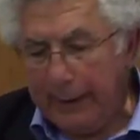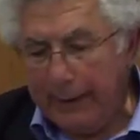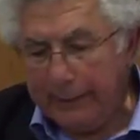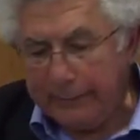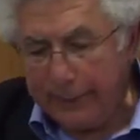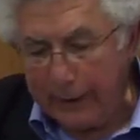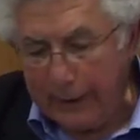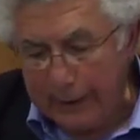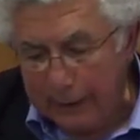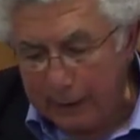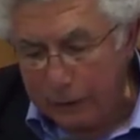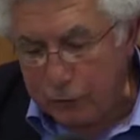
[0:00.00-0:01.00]
had a very
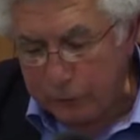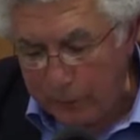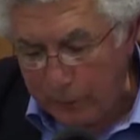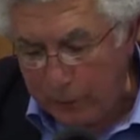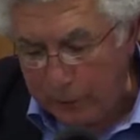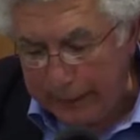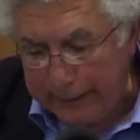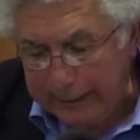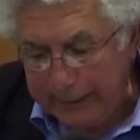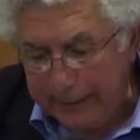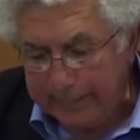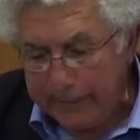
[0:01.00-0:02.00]
large
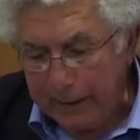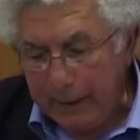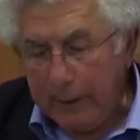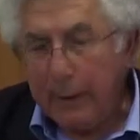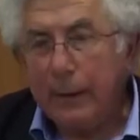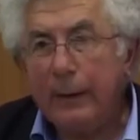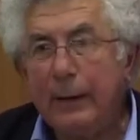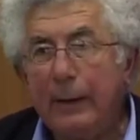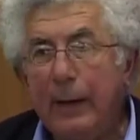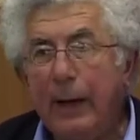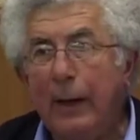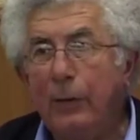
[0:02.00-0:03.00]
following,
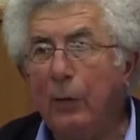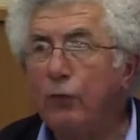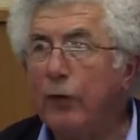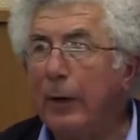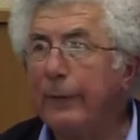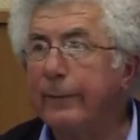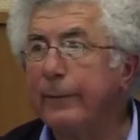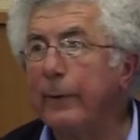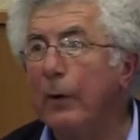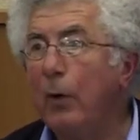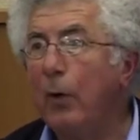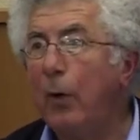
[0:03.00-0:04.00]
not just
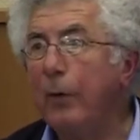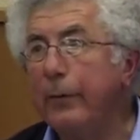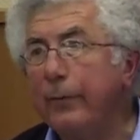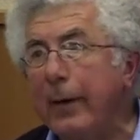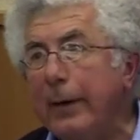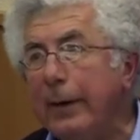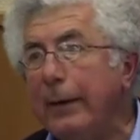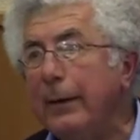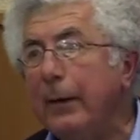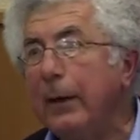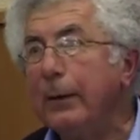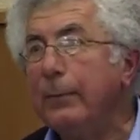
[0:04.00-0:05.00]
on the
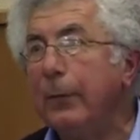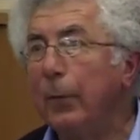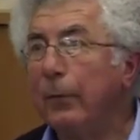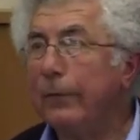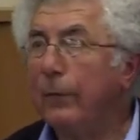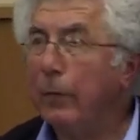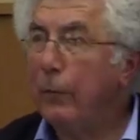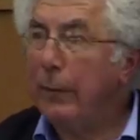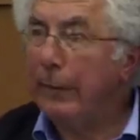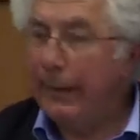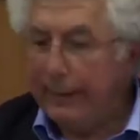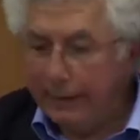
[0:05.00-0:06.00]
right, but also
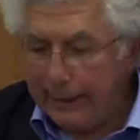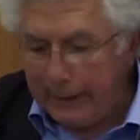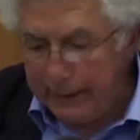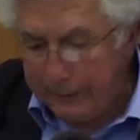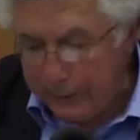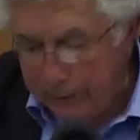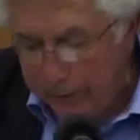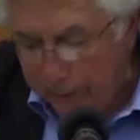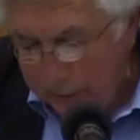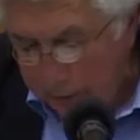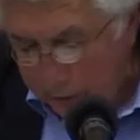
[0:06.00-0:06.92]
within the labor